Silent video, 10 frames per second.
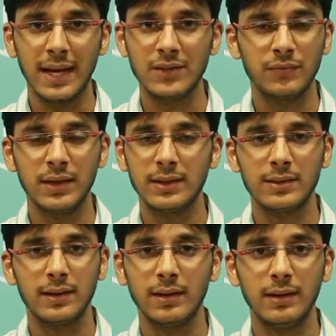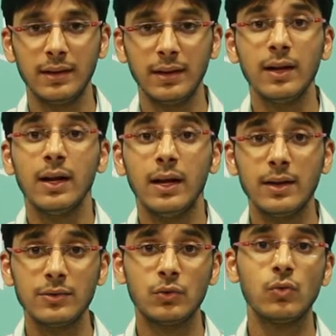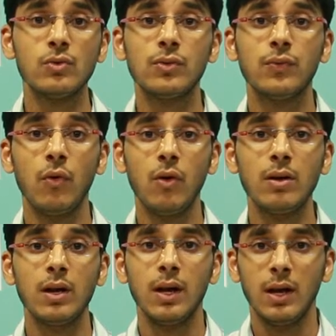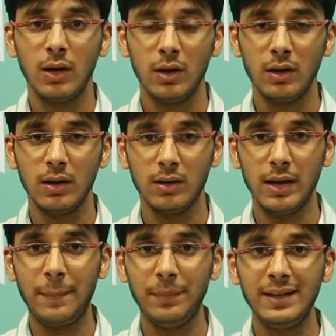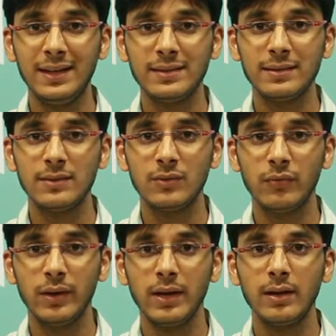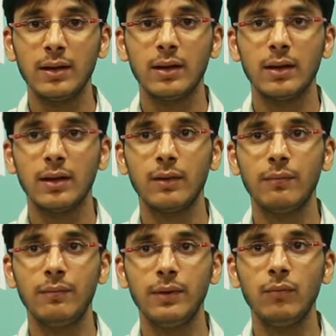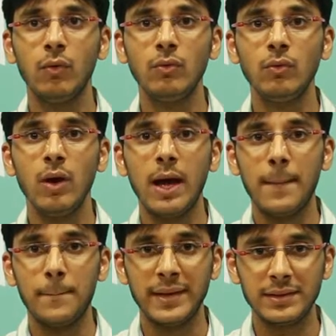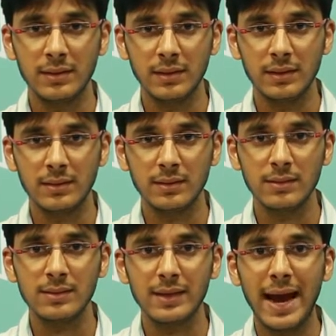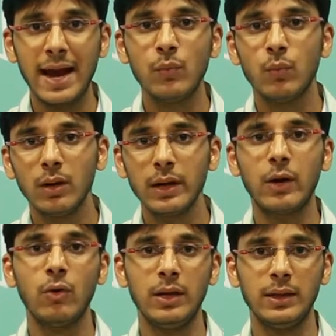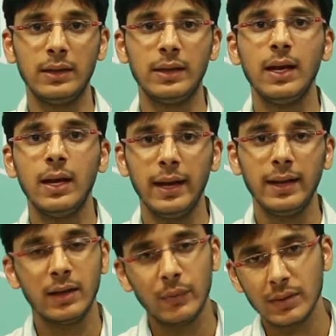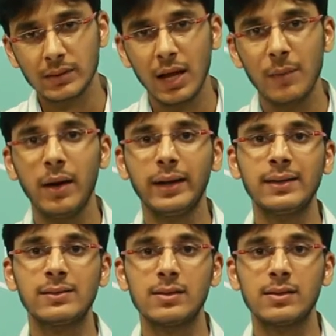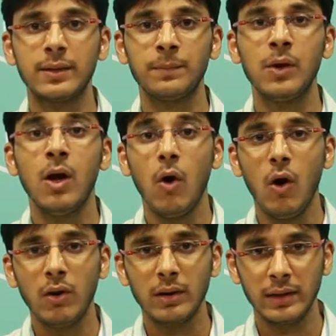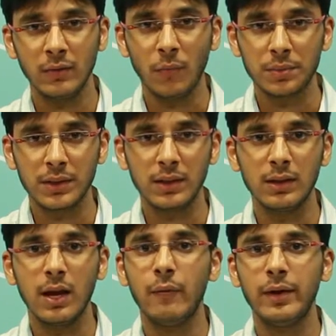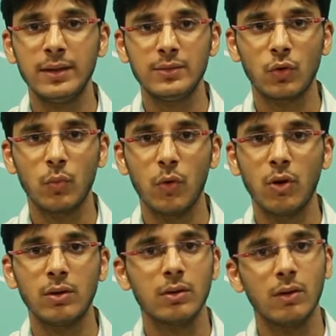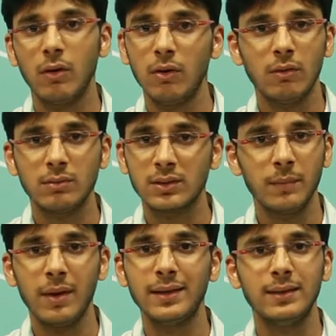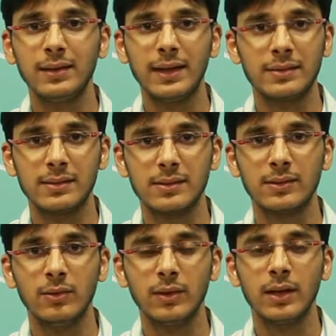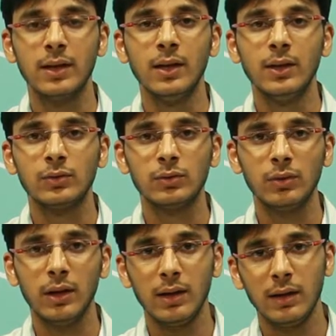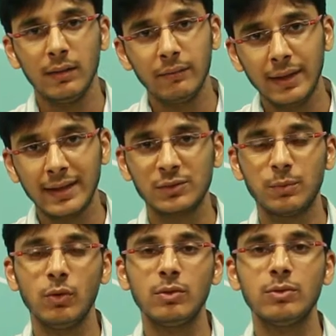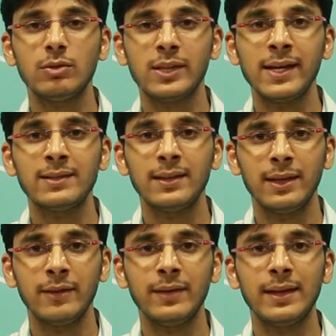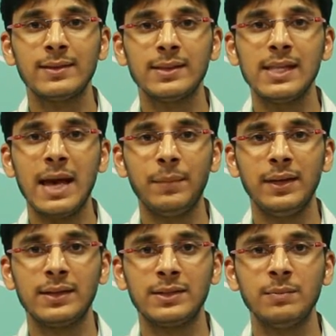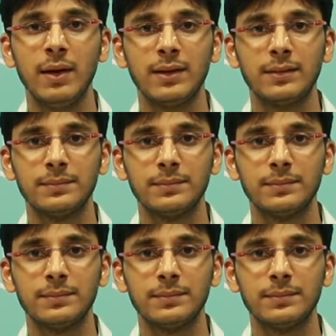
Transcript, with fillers: as we have said earlier. It is used for uh, applications where we want to measure a distance and work accordingly like reverse car parking system or in obstacle avoidance robot or some other cases okay so uh, we'll explore those things and then we can see the application part